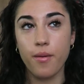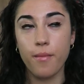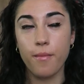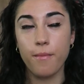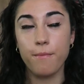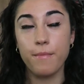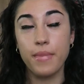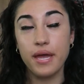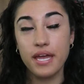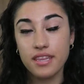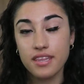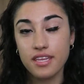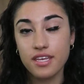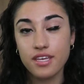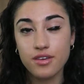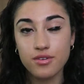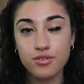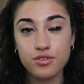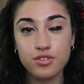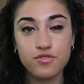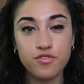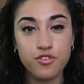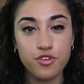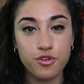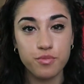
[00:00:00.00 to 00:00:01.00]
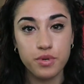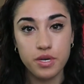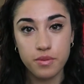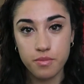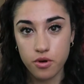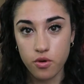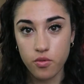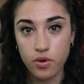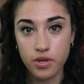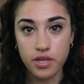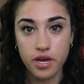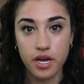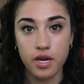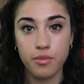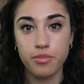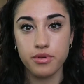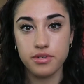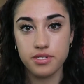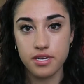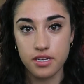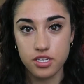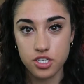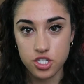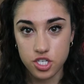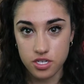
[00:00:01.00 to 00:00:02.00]
mainly used for people with
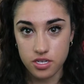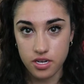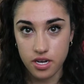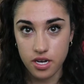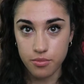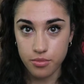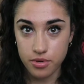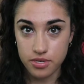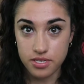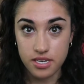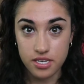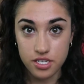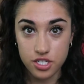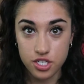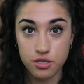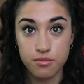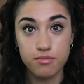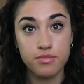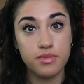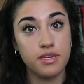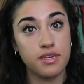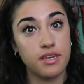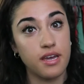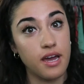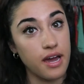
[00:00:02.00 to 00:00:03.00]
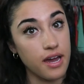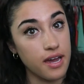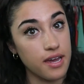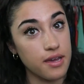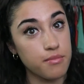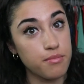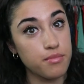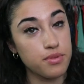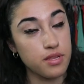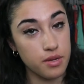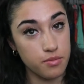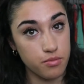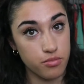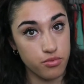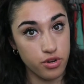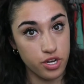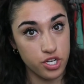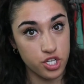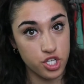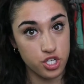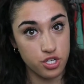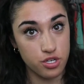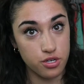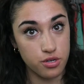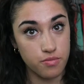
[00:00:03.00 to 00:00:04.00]
hypertension, hypertension being high blood
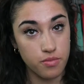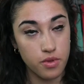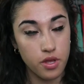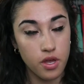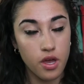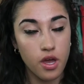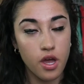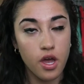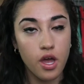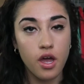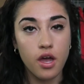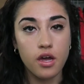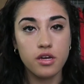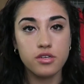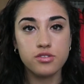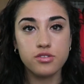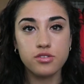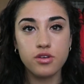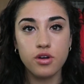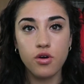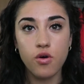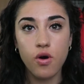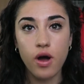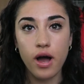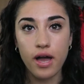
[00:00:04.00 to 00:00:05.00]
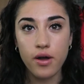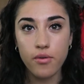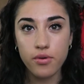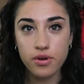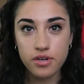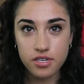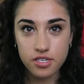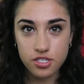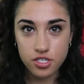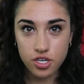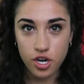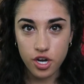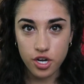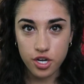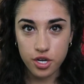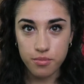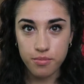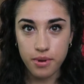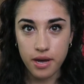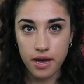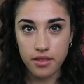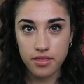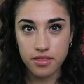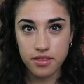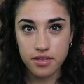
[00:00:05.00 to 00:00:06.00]
pressure. So I wanted to talk
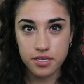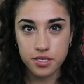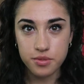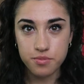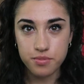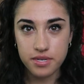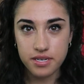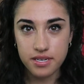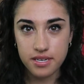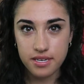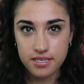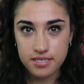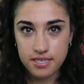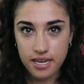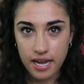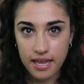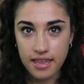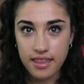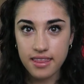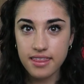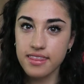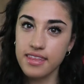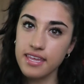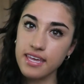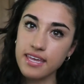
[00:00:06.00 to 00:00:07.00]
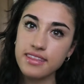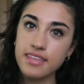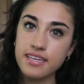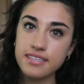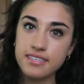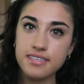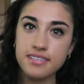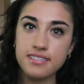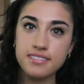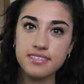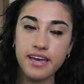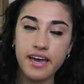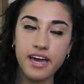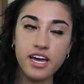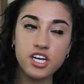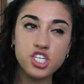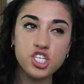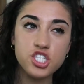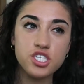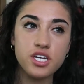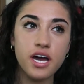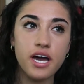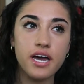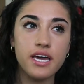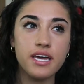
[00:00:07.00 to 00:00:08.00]
about this because I think that the DASH
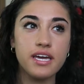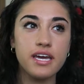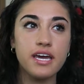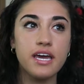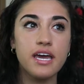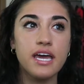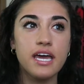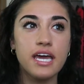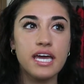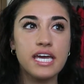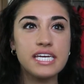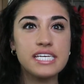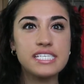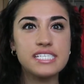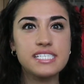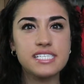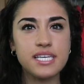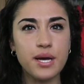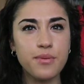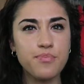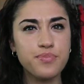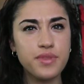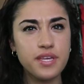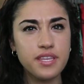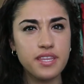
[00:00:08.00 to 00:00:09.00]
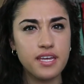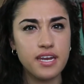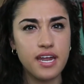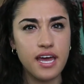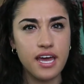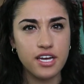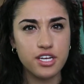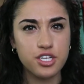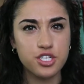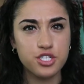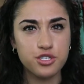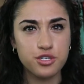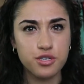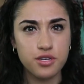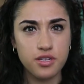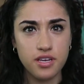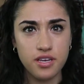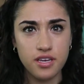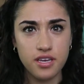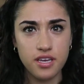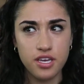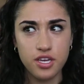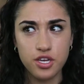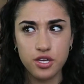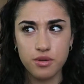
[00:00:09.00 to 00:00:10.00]
diet is something that
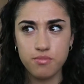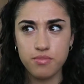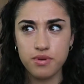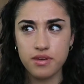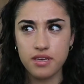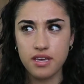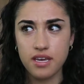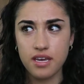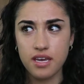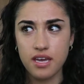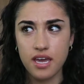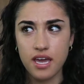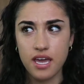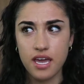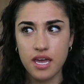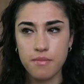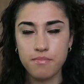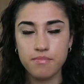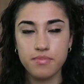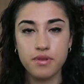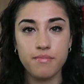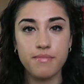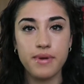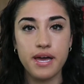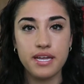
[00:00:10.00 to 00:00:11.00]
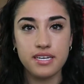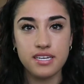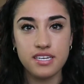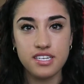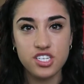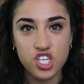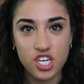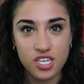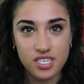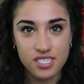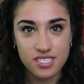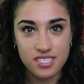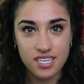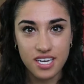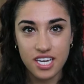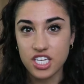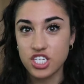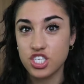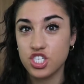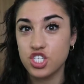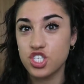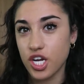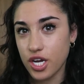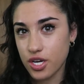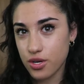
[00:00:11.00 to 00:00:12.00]
actually could be implemented just
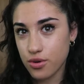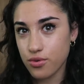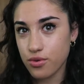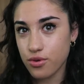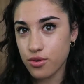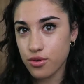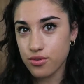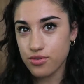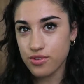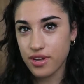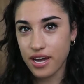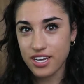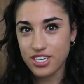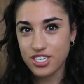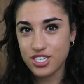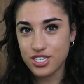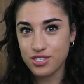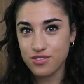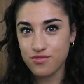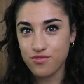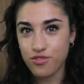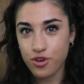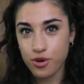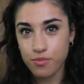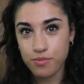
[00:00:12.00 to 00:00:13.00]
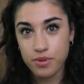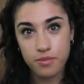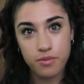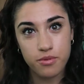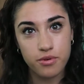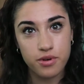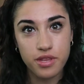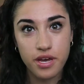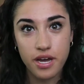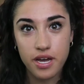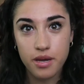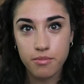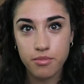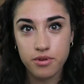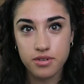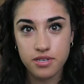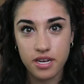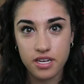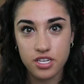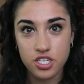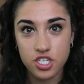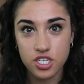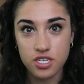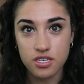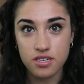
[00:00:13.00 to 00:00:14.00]
in general, not just for people with
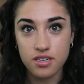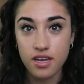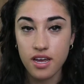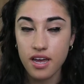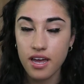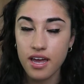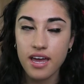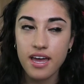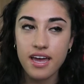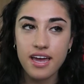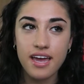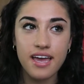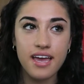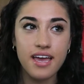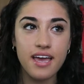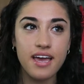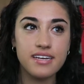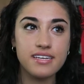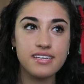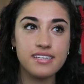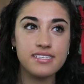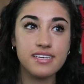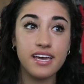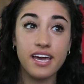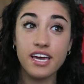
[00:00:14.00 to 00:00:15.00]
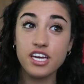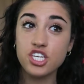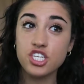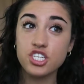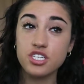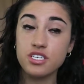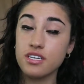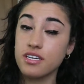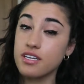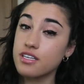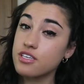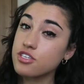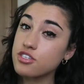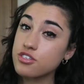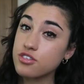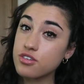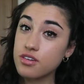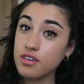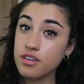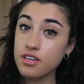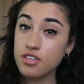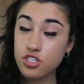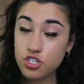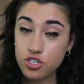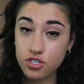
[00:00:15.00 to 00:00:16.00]
hypertension. And it's actually in
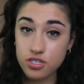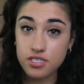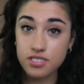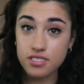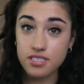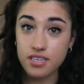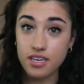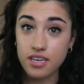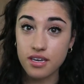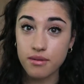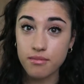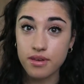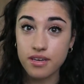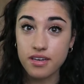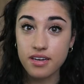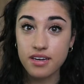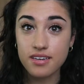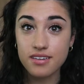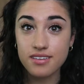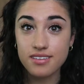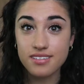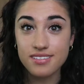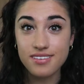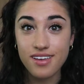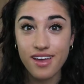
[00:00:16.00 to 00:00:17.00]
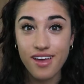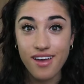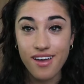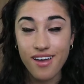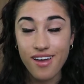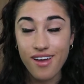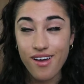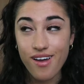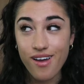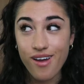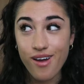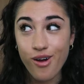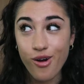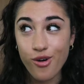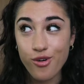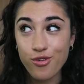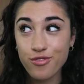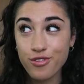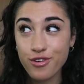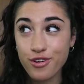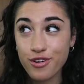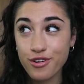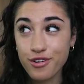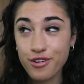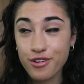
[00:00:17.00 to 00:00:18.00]
interesting because
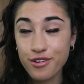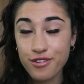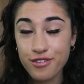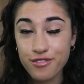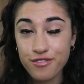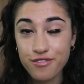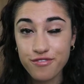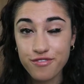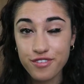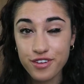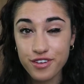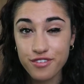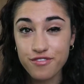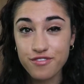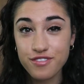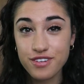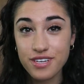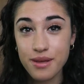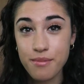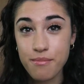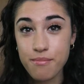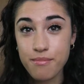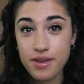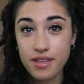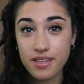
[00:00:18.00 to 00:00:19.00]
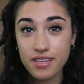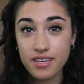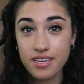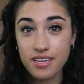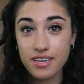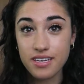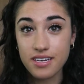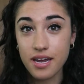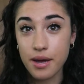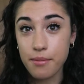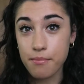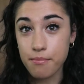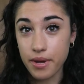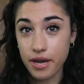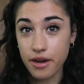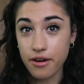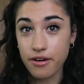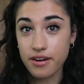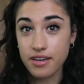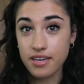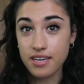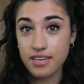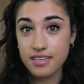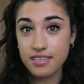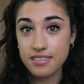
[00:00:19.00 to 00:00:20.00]
over 50 million
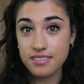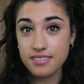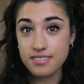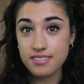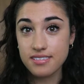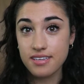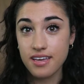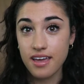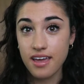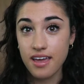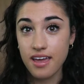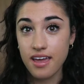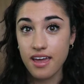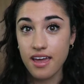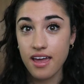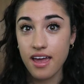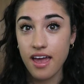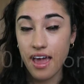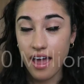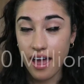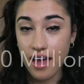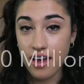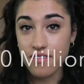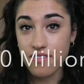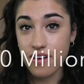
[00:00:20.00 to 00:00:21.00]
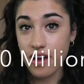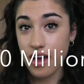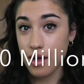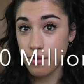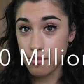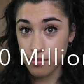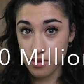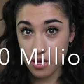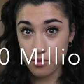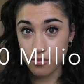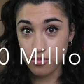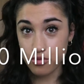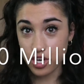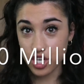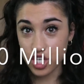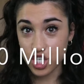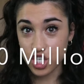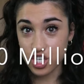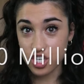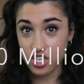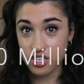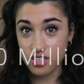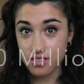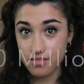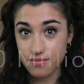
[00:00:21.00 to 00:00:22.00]
Americans have high blood
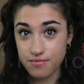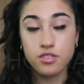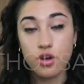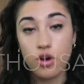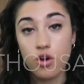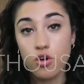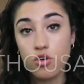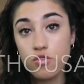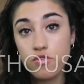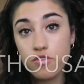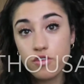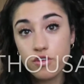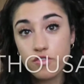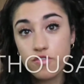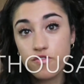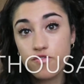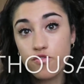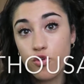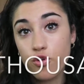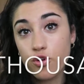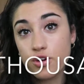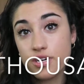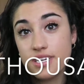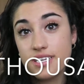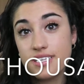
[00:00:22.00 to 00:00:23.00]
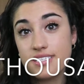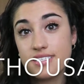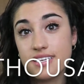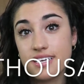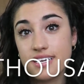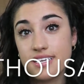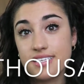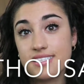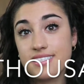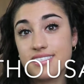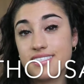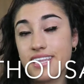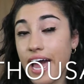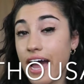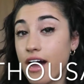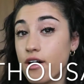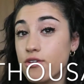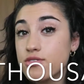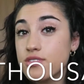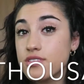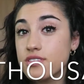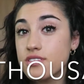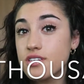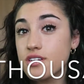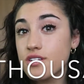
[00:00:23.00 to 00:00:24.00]
pressure and over
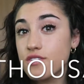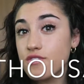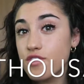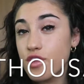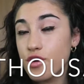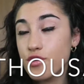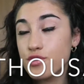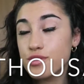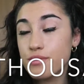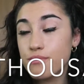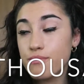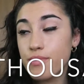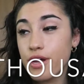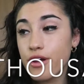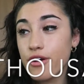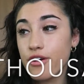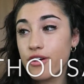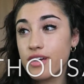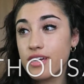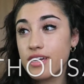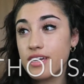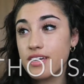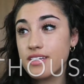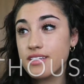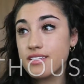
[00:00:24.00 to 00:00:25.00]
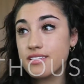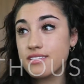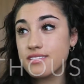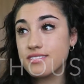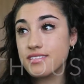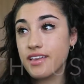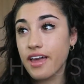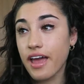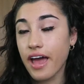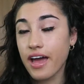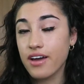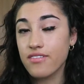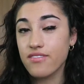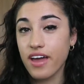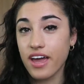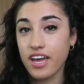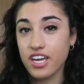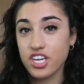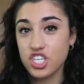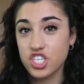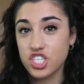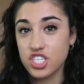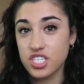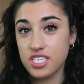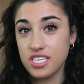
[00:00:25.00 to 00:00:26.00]
46,000 of those Americans have
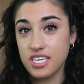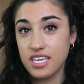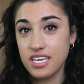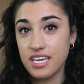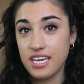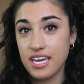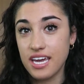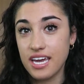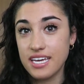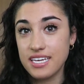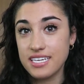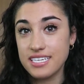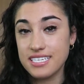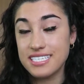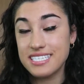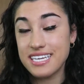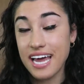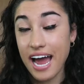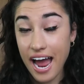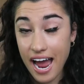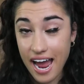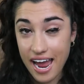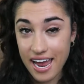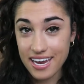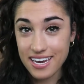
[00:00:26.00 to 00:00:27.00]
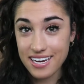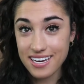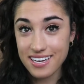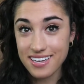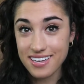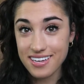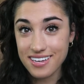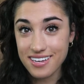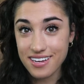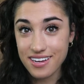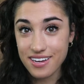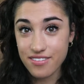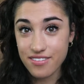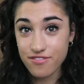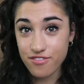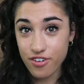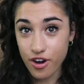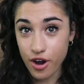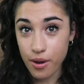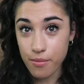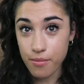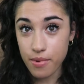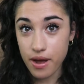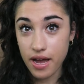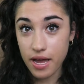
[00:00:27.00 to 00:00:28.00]
actually died
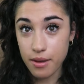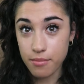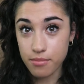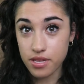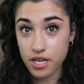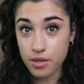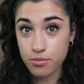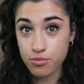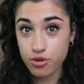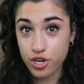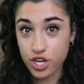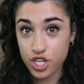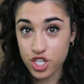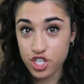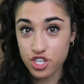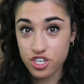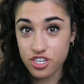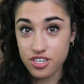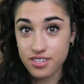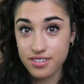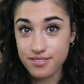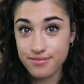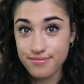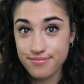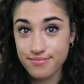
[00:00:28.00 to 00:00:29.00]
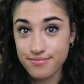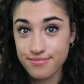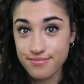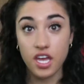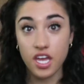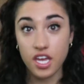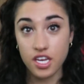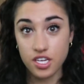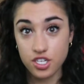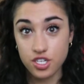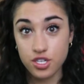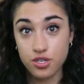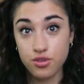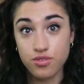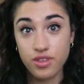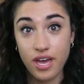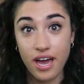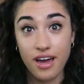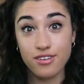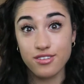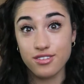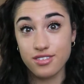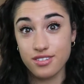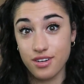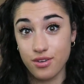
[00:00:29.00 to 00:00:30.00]
from high blood pressure in
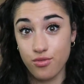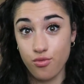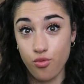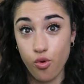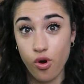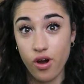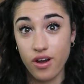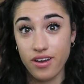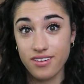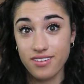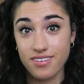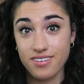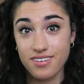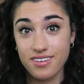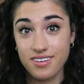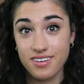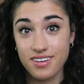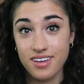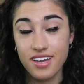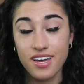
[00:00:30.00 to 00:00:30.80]
2001.